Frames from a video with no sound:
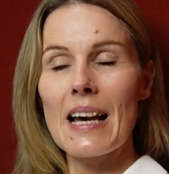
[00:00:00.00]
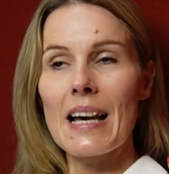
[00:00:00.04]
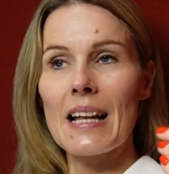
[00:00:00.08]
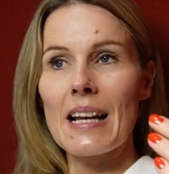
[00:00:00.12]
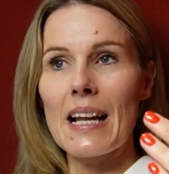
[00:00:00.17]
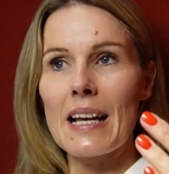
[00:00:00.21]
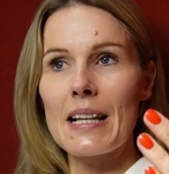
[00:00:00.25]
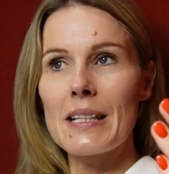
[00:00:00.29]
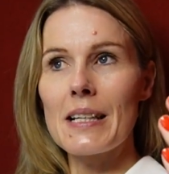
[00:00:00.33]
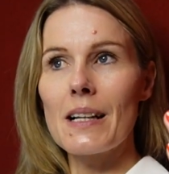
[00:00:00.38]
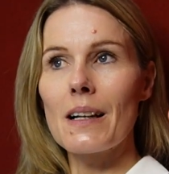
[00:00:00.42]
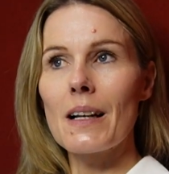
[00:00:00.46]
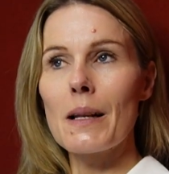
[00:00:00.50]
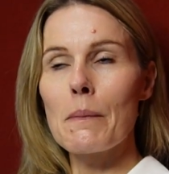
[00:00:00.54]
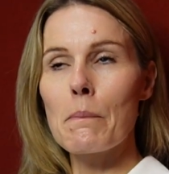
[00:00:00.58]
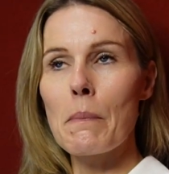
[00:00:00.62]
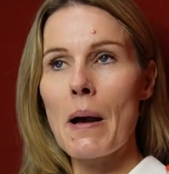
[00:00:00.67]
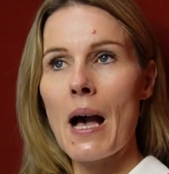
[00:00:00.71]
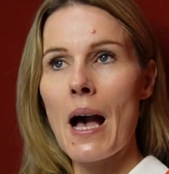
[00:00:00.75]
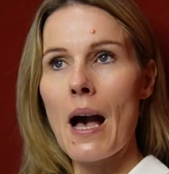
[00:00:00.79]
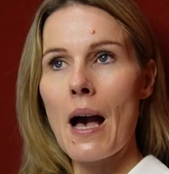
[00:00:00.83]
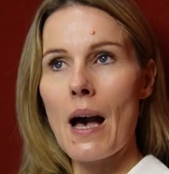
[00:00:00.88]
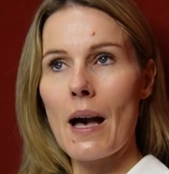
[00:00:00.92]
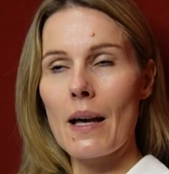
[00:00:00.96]
and I nearly
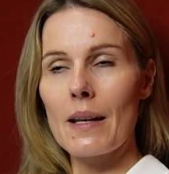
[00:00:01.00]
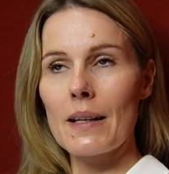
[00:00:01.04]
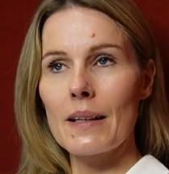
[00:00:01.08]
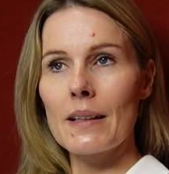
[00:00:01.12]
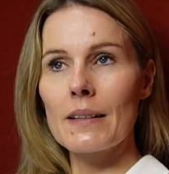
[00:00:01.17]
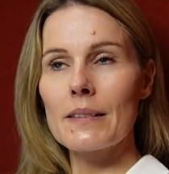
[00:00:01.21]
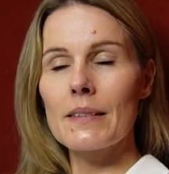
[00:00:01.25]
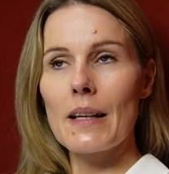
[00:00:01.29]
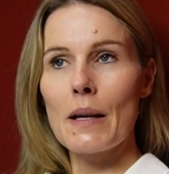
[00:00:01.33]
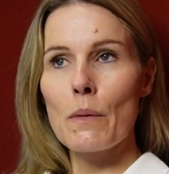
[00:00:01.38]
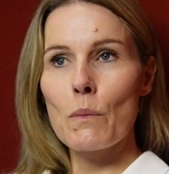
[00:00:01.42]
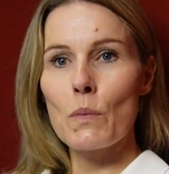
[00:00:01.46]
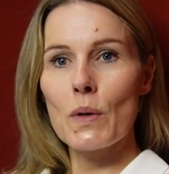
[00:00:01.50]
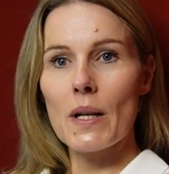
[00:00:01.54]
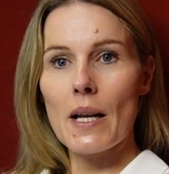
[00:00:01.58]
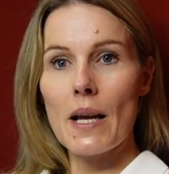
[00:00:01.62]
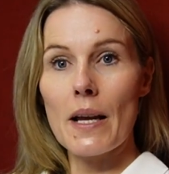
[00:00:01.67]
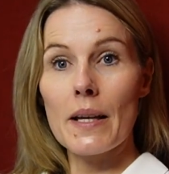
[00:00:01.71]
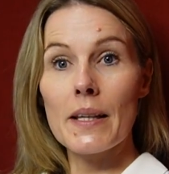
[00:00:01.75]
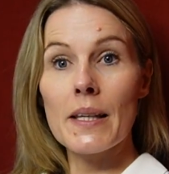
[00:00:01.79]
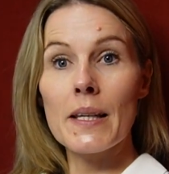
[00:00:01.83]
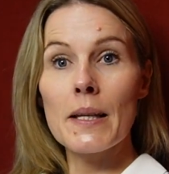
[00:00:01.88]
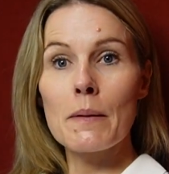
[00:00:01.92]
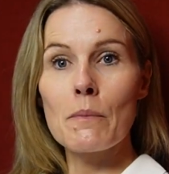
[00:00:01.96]
panicked then when
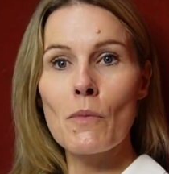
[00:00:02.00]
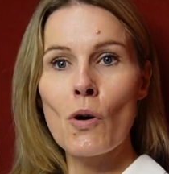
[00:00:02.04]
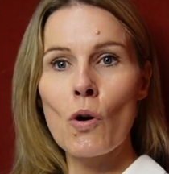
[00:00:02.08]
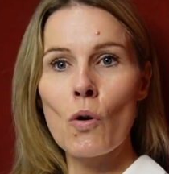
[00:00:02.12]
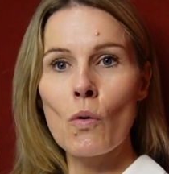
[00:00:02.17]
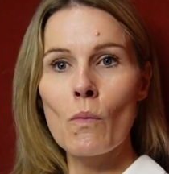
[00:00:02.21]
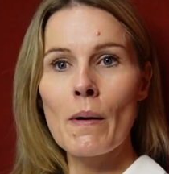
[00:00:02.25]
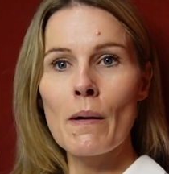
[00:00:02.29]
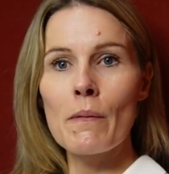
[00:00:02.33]
I came home.